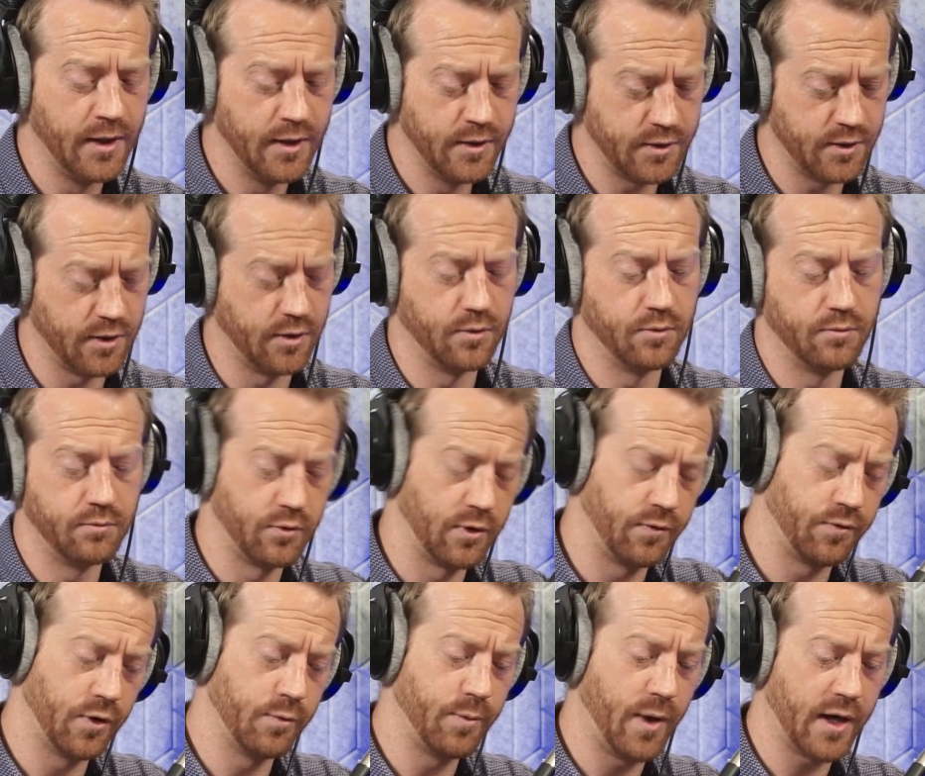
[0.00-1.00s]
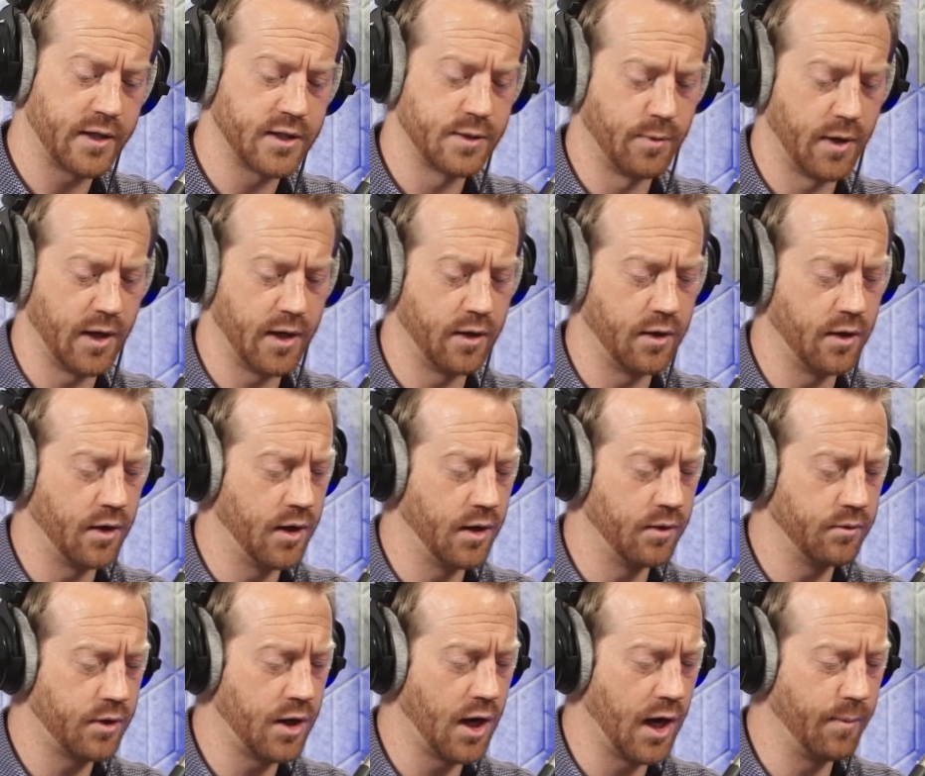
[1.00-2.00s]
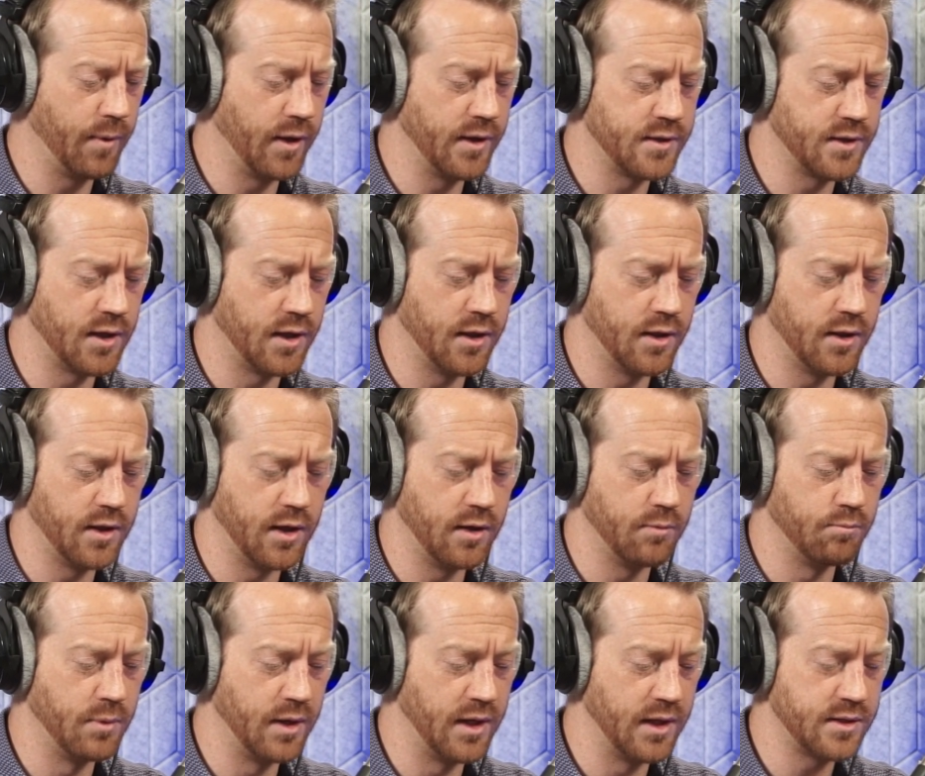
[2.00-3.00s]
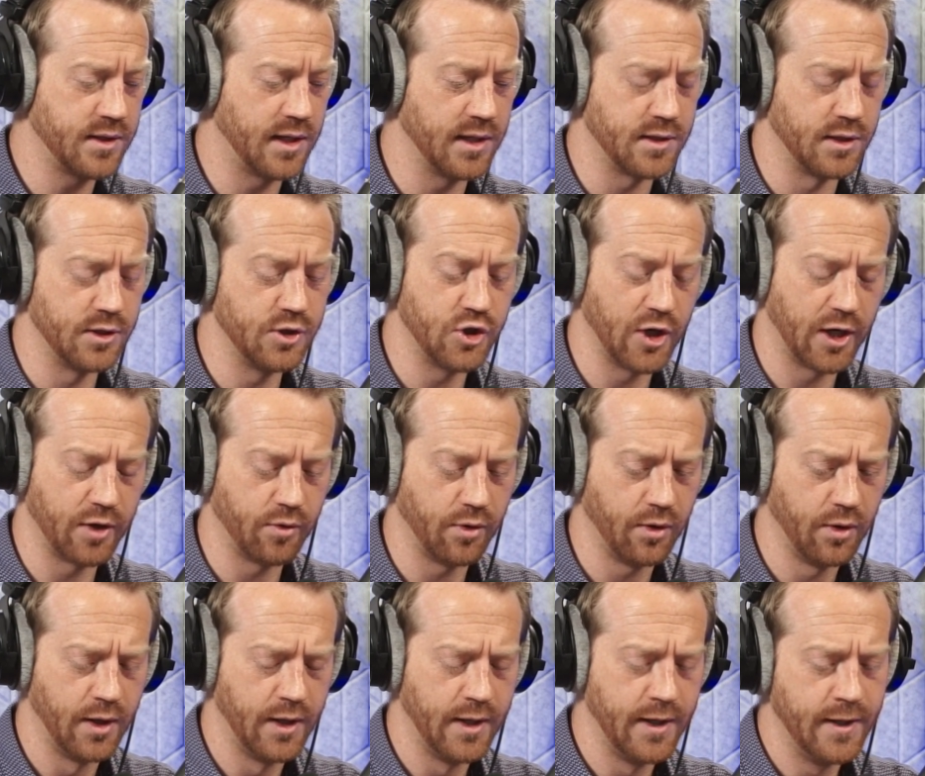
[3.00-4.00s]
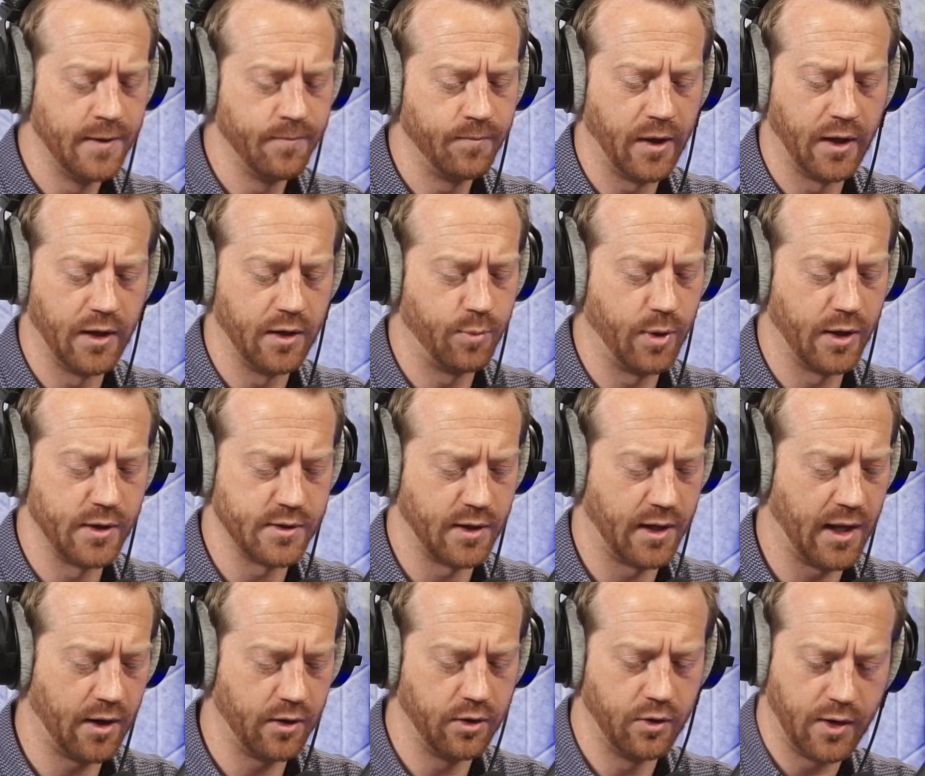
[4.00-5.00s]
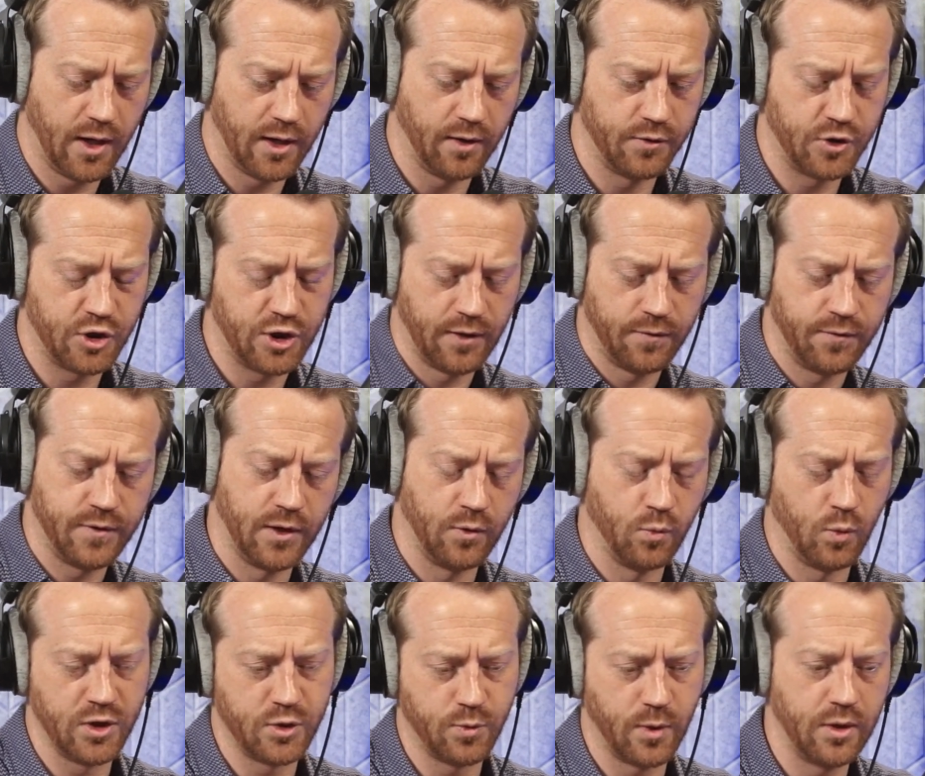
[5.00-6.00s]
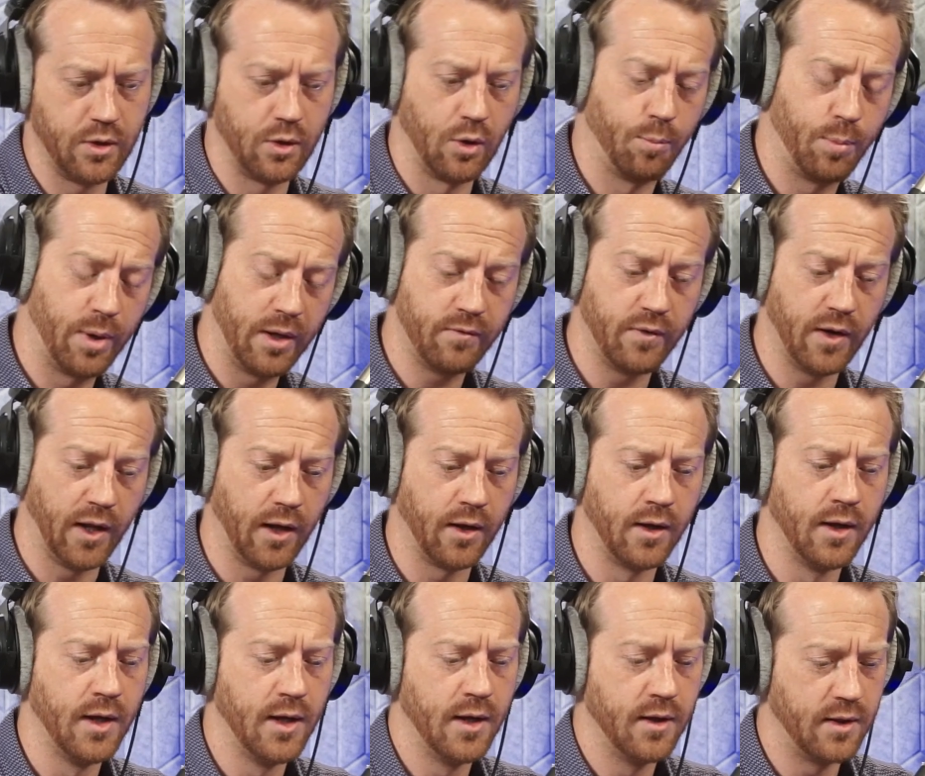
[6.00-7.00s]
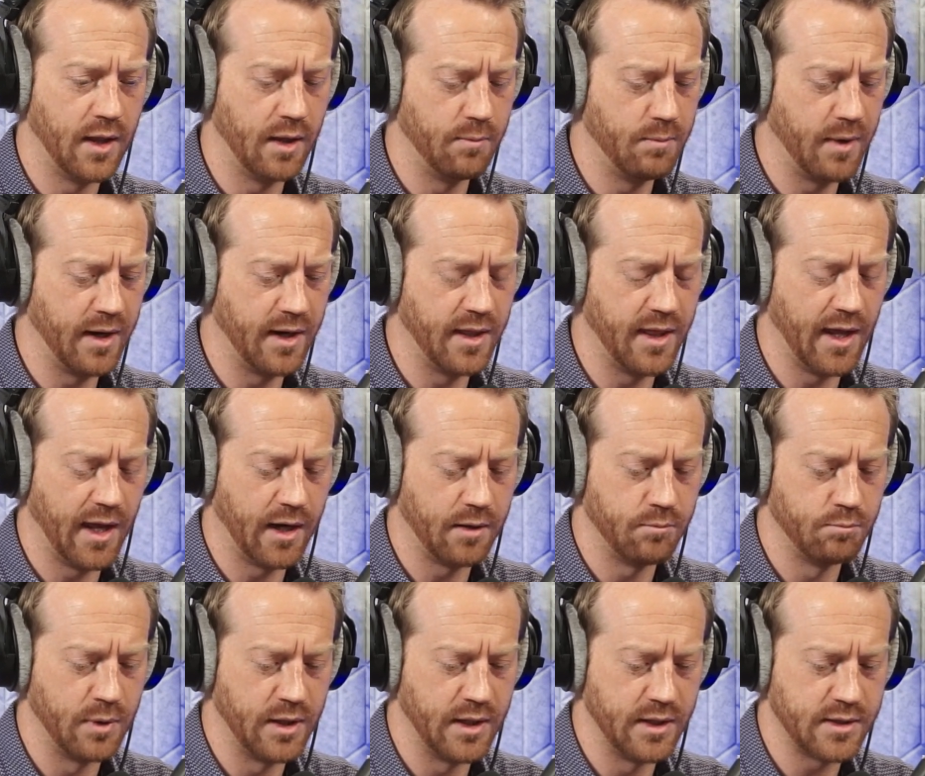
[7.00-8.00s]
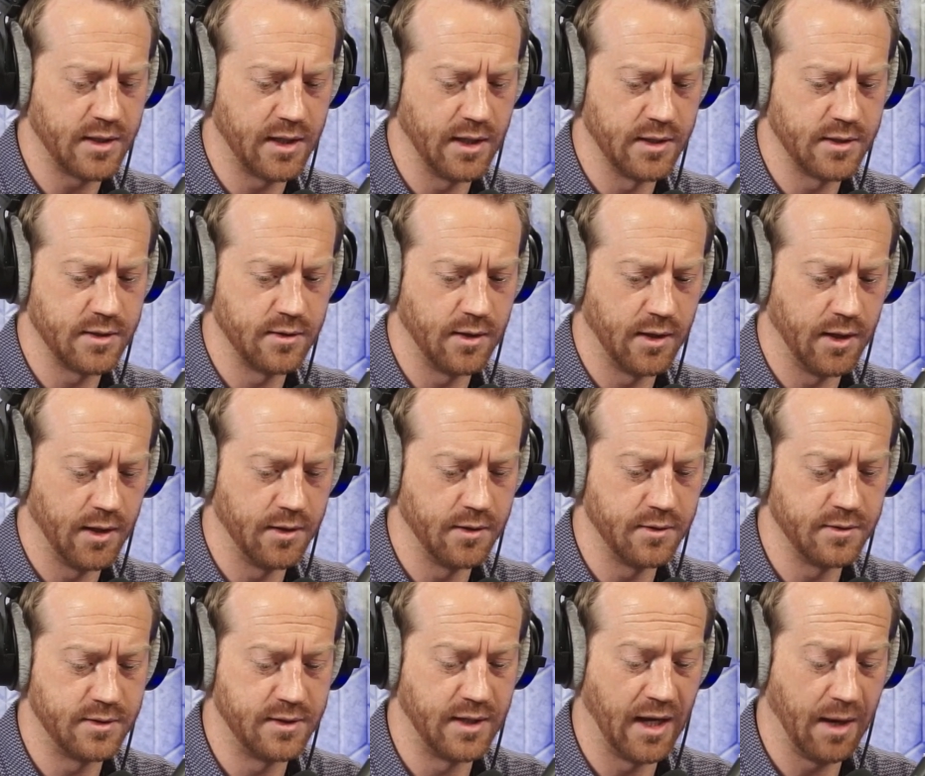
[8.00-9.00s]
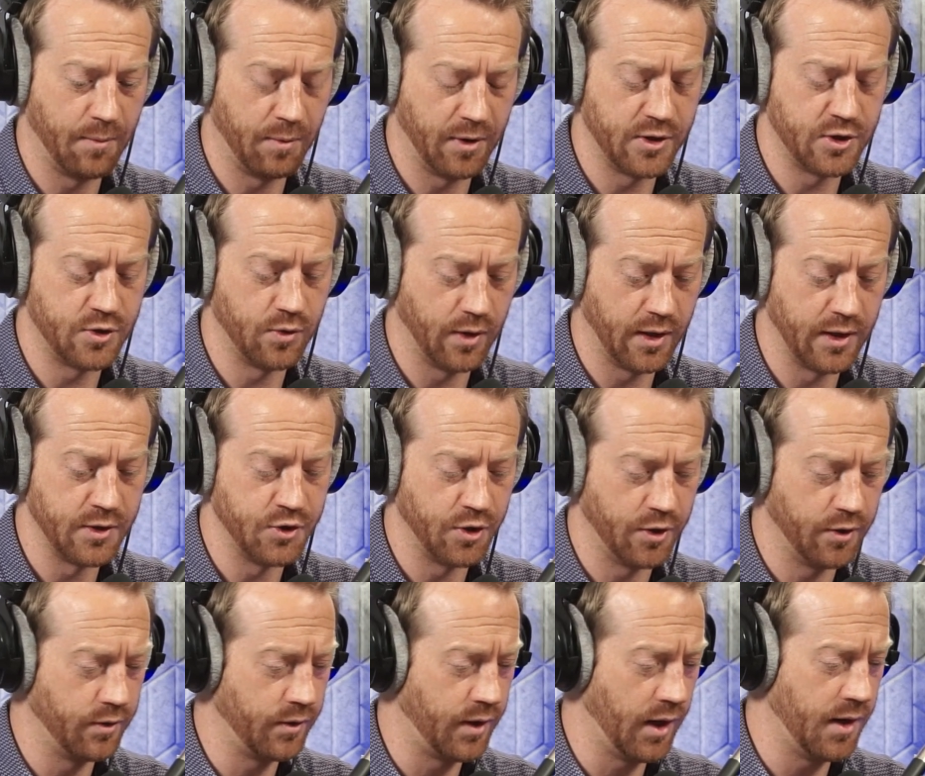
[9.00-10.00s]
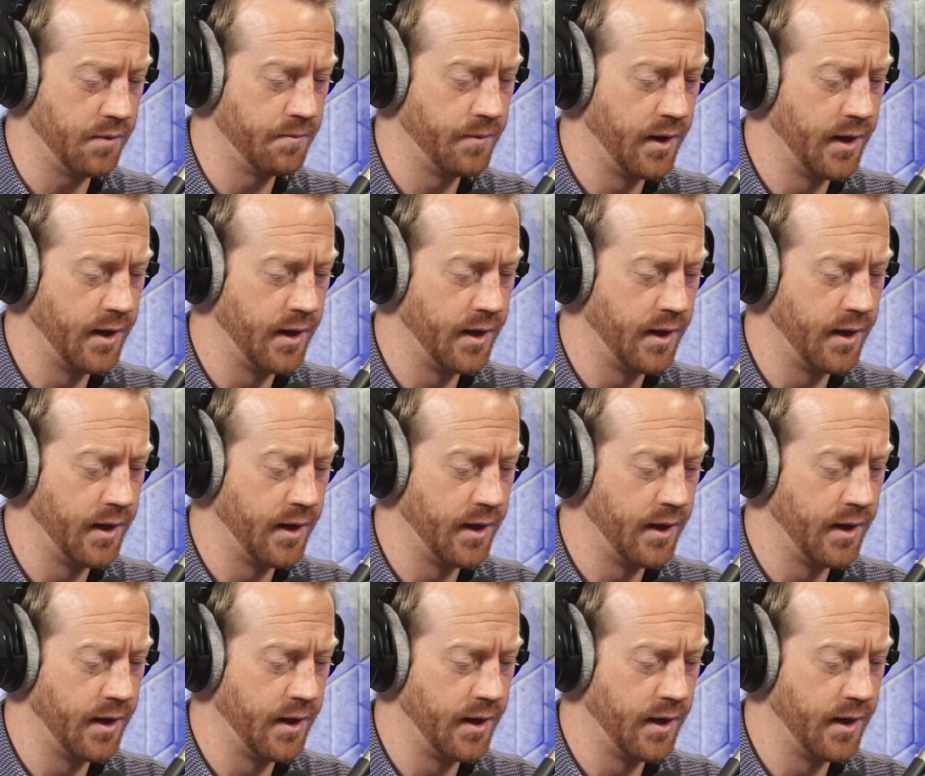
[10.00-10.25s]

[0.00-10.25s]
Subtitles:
So refer back to my comments on the meniscus in general. It depends on how you kind of shifted and which way you're pivoting that made that meniscus damaged or injured, okay?